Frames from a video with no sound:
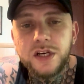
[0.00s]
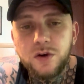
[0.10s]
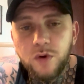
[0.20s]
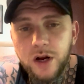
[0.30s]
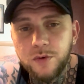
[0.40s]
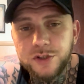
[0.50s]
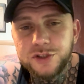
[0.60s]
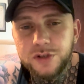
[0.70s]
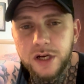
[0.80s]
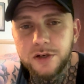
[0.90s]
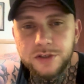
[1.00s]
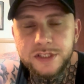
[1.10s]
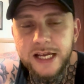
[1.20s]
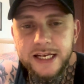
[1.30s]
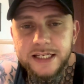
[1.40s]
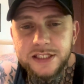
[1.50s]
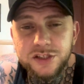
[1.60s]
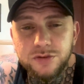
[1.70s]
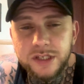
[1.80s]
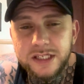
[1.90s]
what I want you to understand is
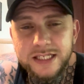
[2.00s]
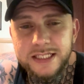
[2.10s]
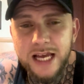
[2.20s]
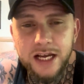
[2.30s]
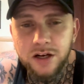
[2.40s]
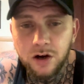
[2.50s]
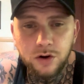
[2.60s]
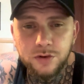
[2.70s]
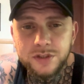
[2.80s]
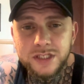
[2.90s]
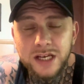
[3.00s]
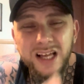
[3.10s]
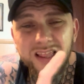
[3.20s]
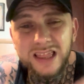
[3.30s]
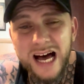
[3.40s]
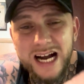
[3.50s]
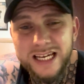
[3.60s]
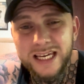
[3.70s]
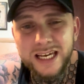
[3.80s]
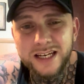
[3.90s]
you need to set goals,
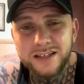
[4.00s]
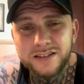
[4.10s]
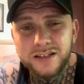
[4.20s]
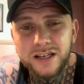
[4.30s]
lock in,